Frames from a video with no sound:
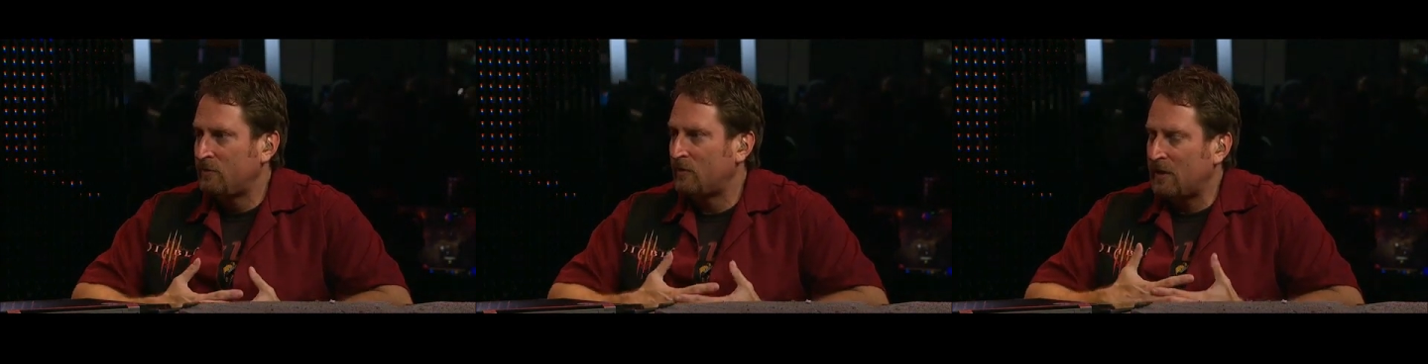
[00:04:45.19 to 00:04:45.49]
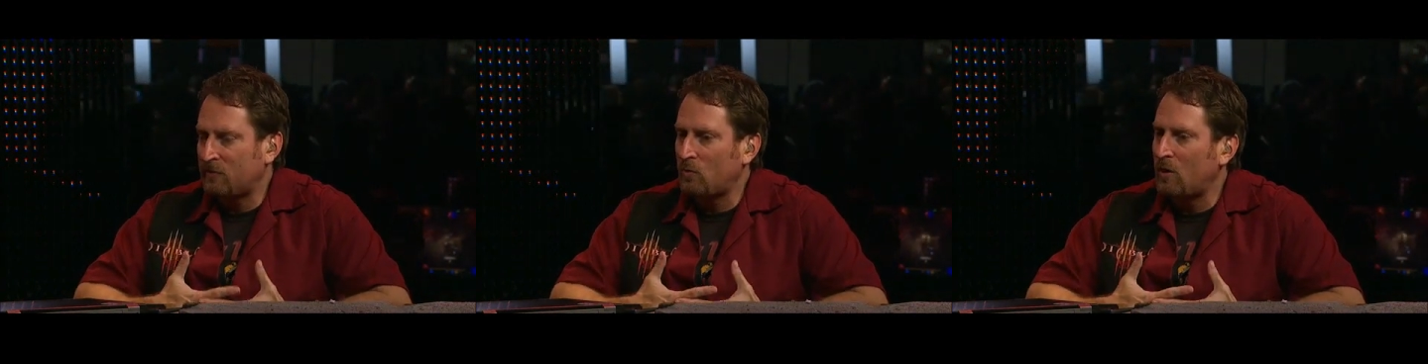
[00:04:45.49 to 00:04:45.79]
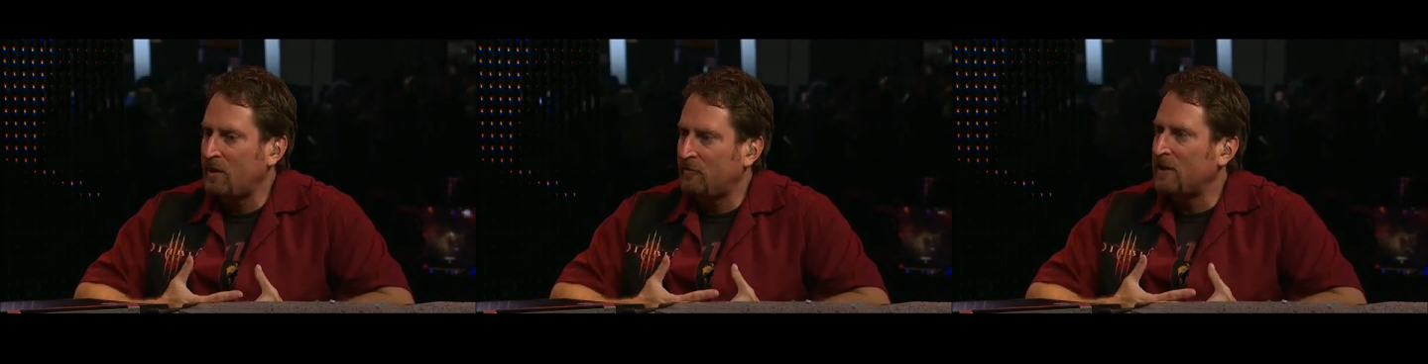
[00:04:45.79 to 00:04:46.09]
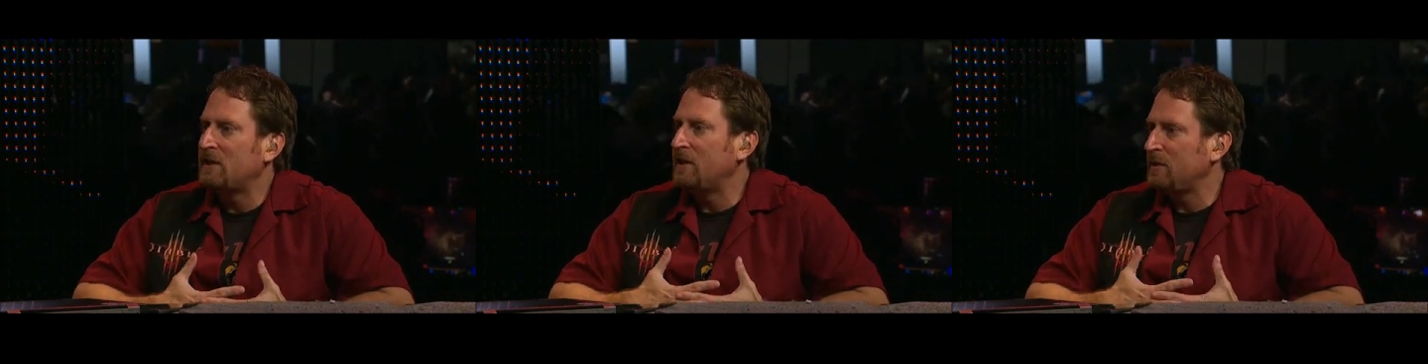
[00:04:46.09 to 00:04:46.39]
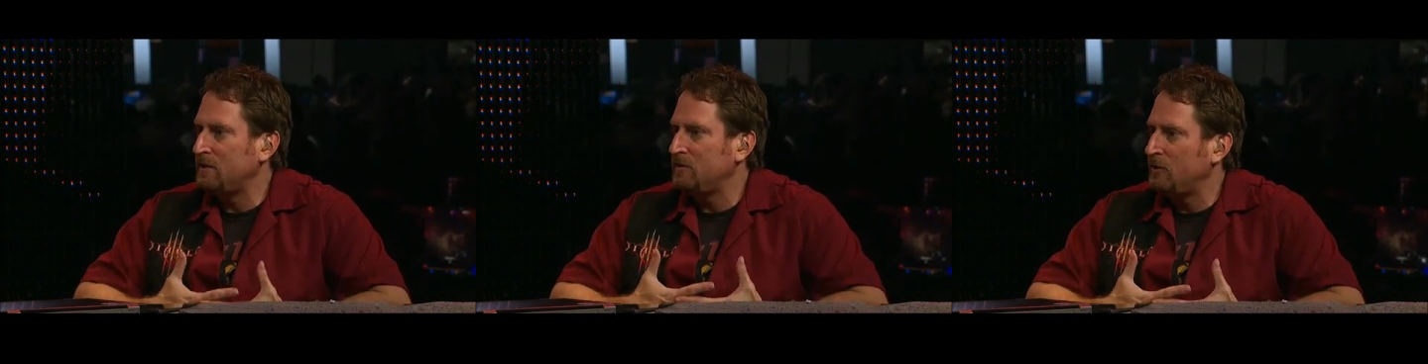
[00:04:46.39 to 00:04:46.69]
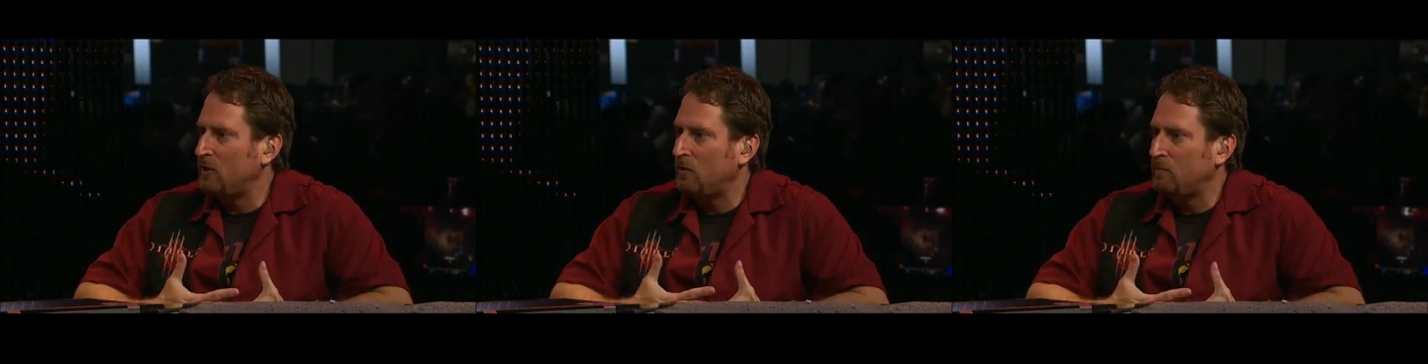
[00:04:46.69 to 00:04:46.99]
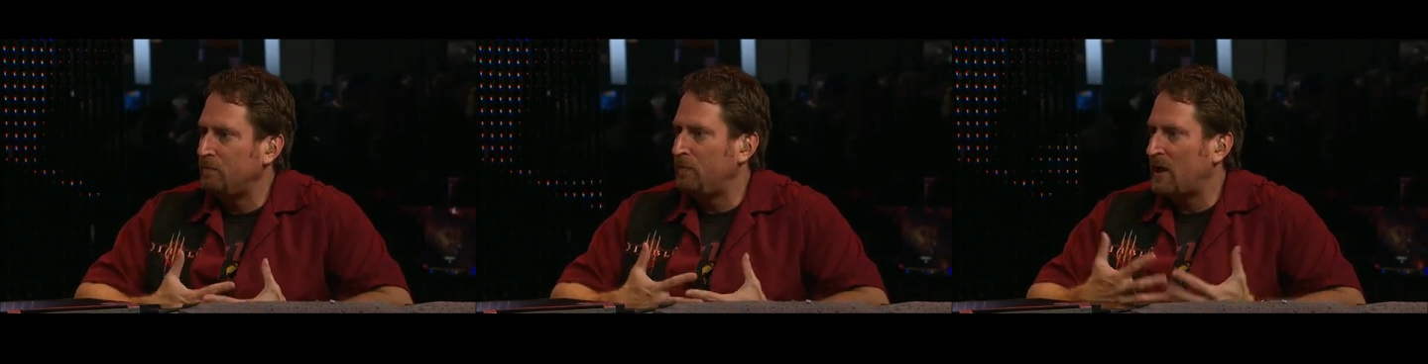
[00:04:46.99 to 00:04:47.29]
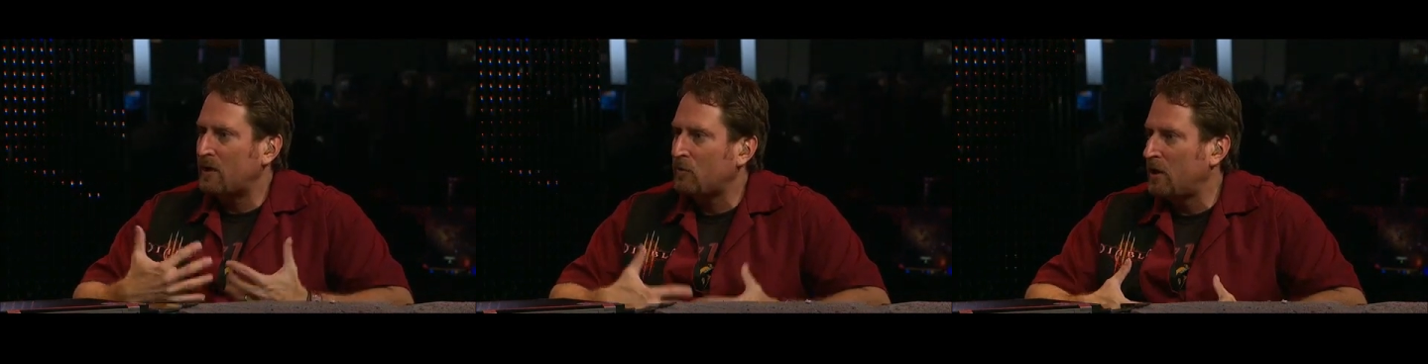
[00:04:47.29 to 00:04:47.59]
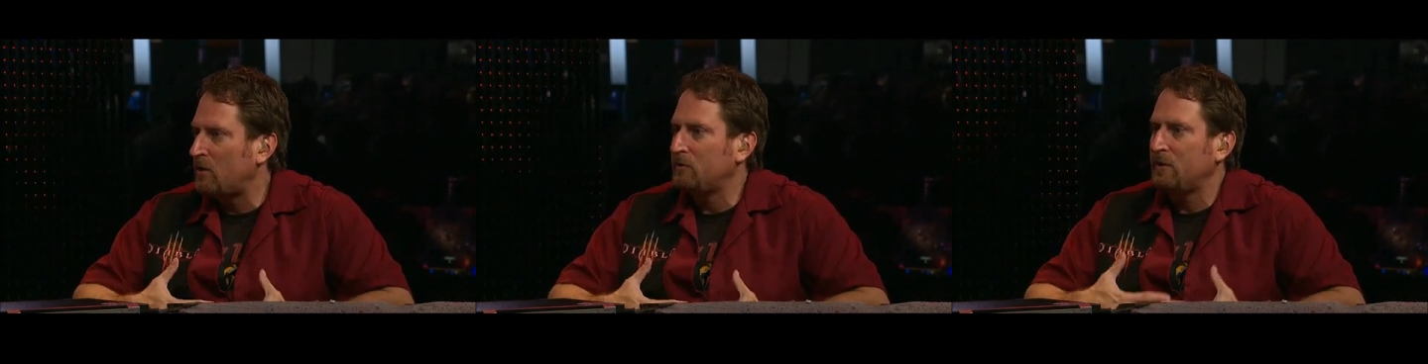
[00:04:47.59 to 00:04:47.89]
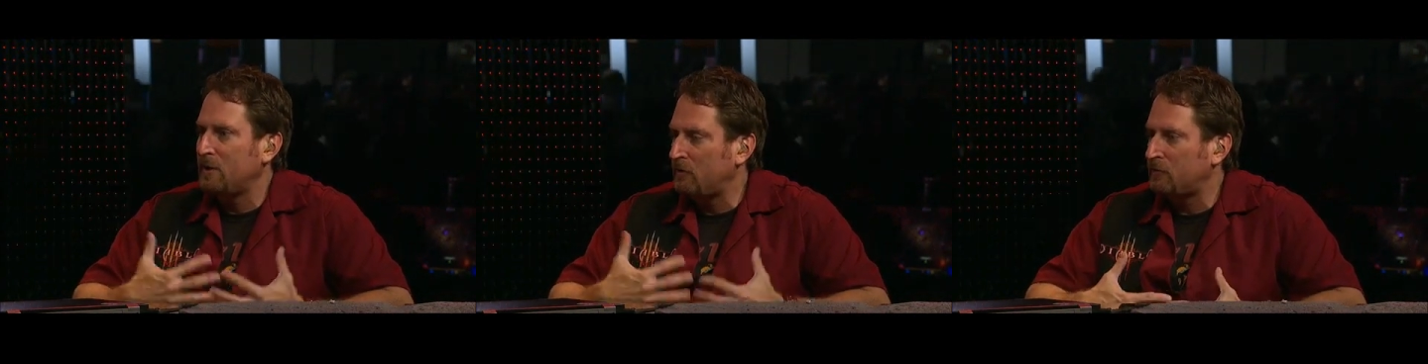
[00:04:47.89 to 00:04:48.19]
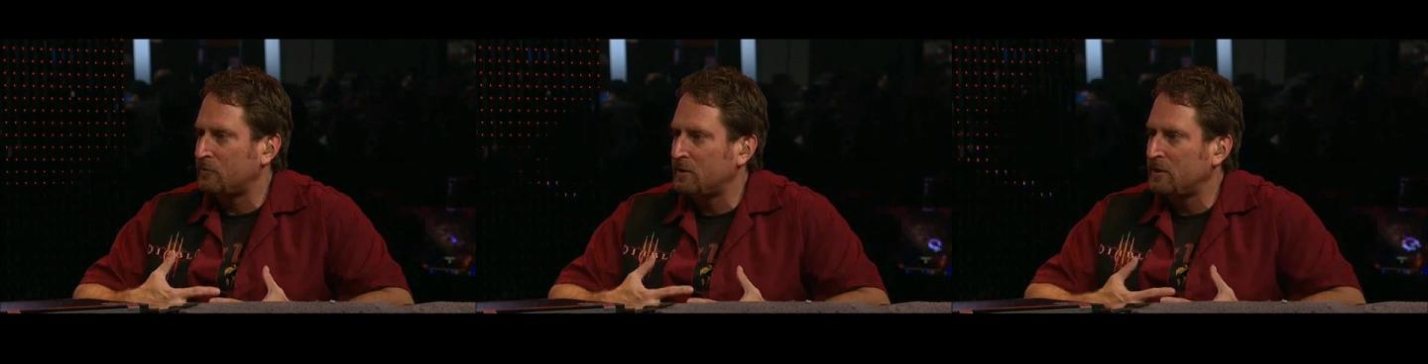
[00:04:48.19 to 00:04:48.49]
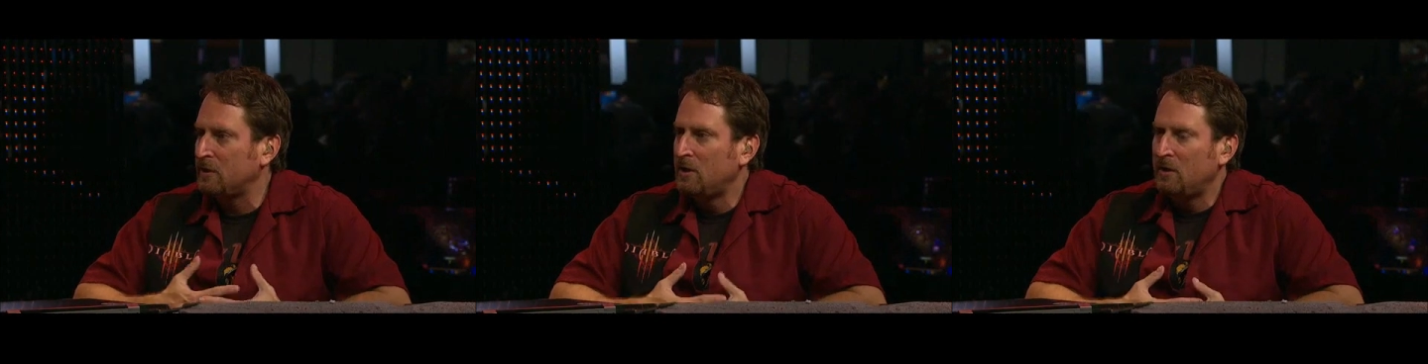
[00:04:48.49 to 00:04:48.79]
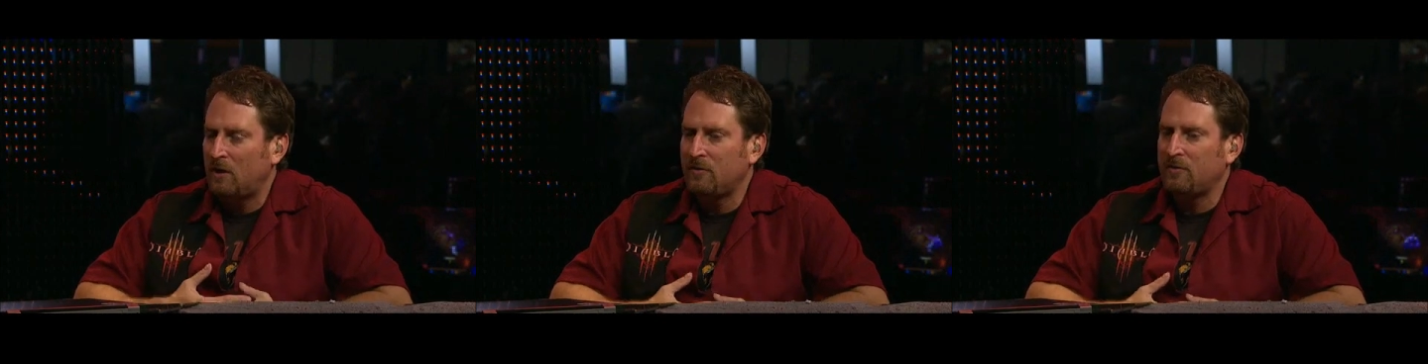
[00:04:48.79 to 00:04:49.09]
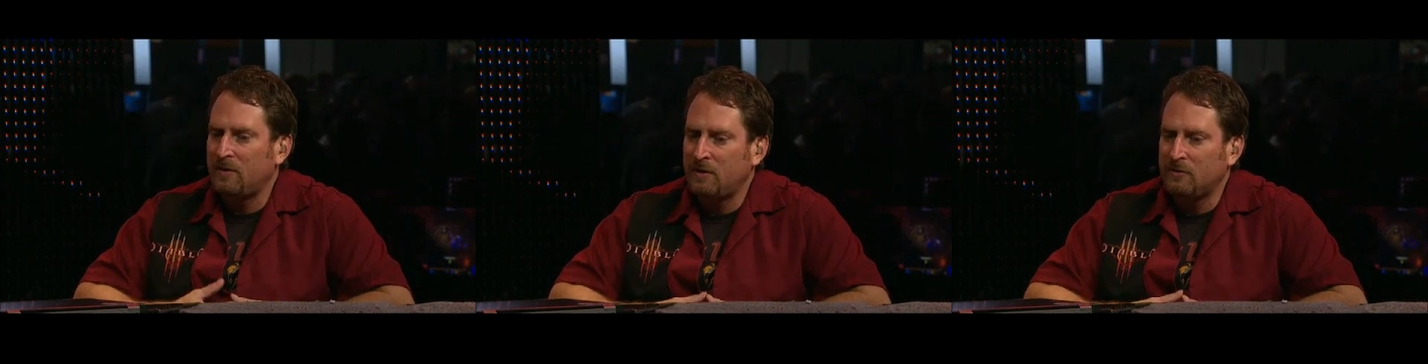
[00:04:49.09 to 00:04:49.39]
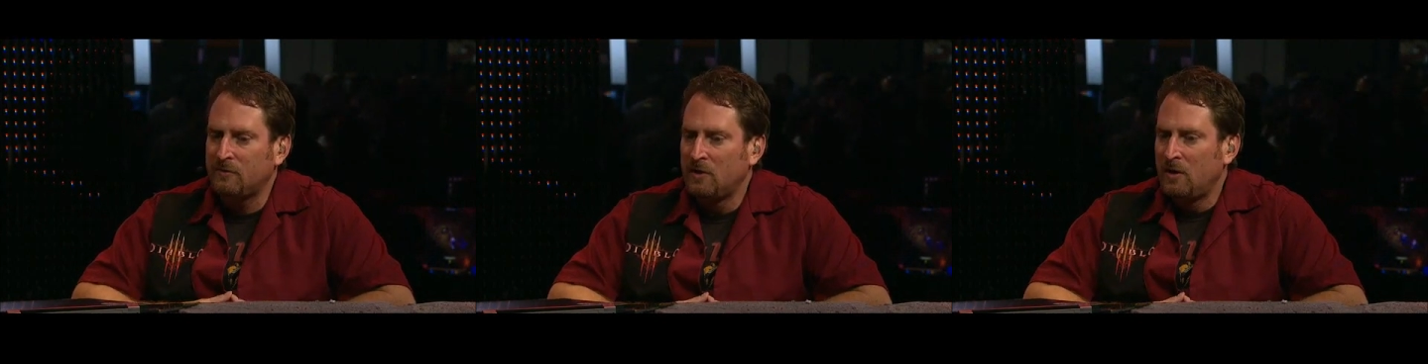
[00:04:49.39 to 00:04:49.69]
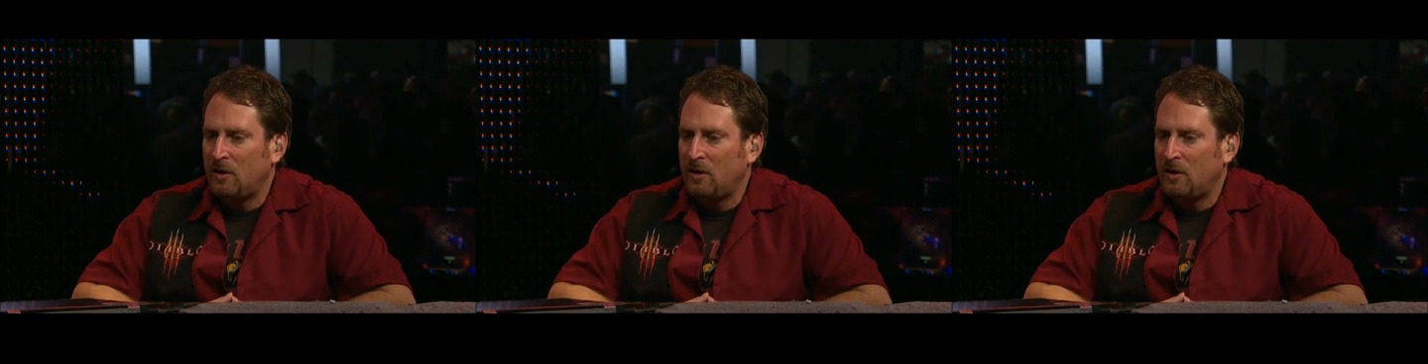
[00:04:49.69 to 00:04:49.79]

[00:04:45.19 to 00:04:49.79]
So that's a way of like getting, you know, background and history on things.